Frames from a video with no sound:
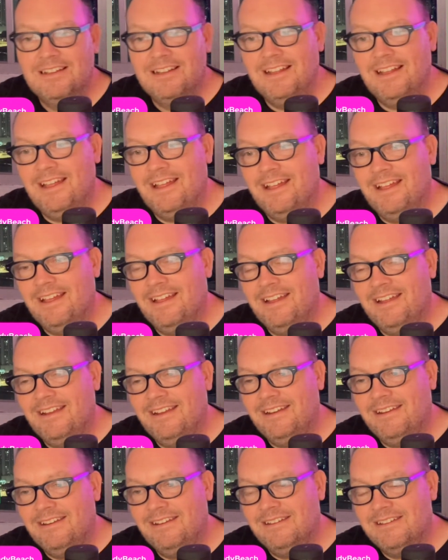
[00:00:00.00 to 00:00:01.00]

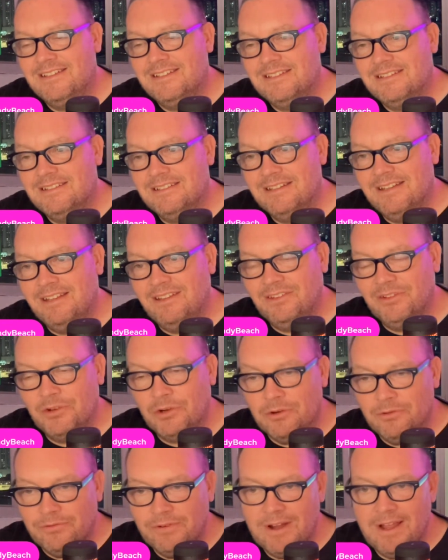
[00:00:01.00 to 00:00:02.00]
and his
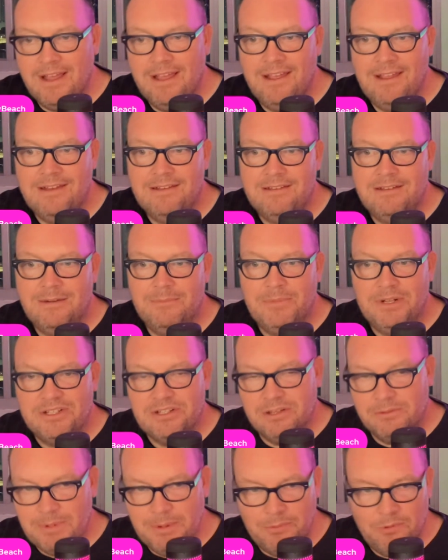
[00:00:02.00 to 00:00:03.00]
girlfriend and a bunch
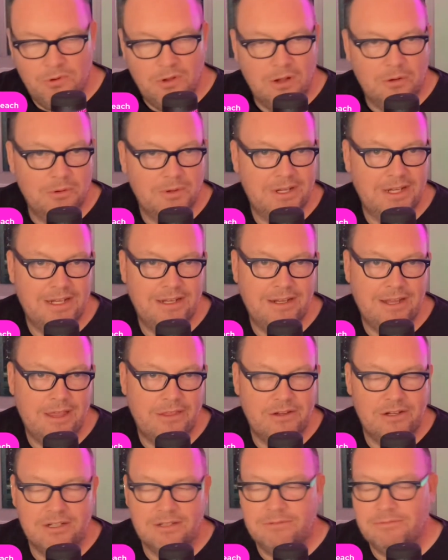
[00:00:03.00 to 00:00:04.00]
of other people are all getting
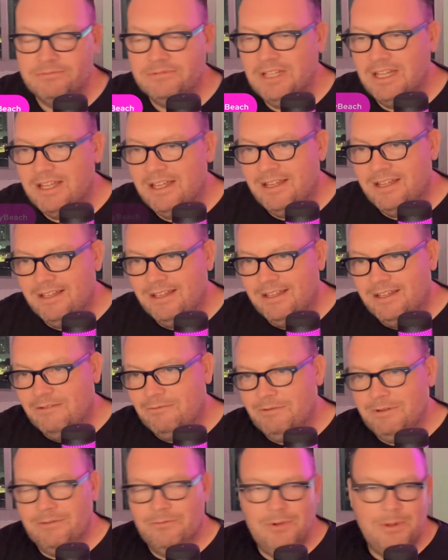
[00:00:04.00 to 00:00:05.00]
together.
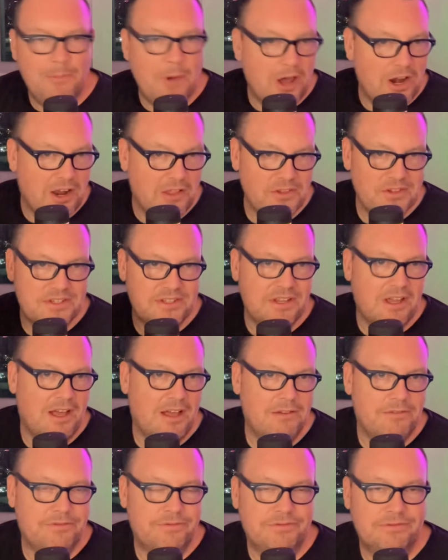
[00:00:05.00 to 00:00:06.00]
We bought all the
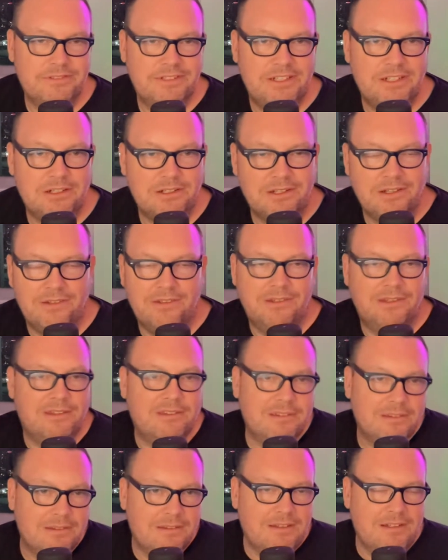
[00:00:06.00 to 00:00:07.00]
stuff, because
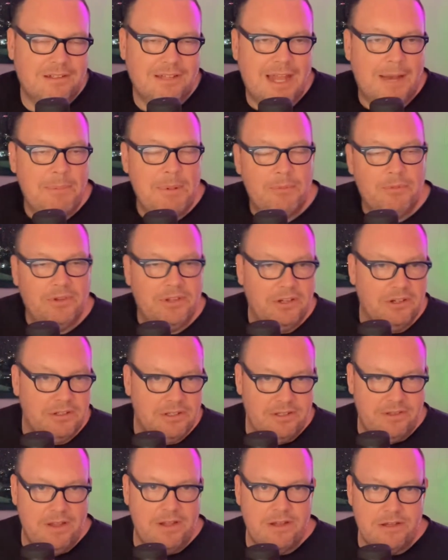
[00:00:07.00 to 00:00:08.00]
a lot of people here,
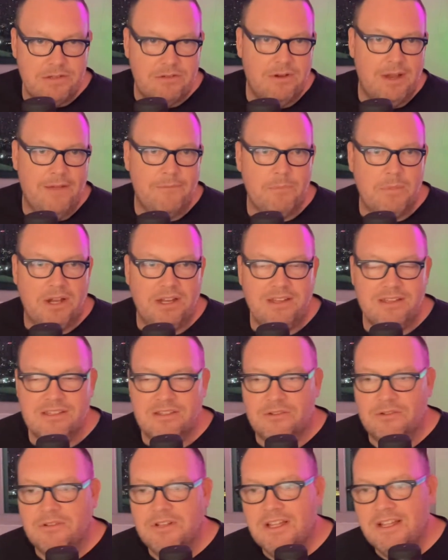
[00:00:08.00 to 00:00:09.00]
they just don't have money.
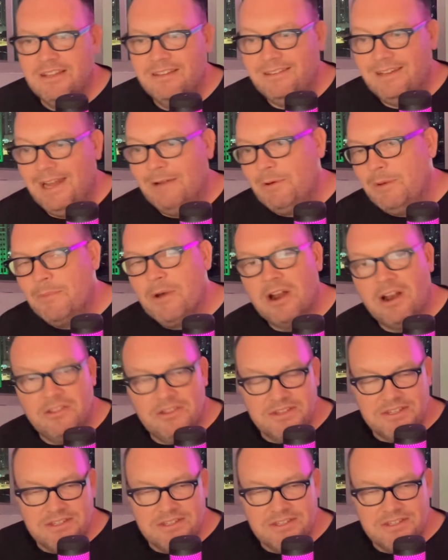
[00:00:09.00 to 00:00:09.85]
So today we bought all the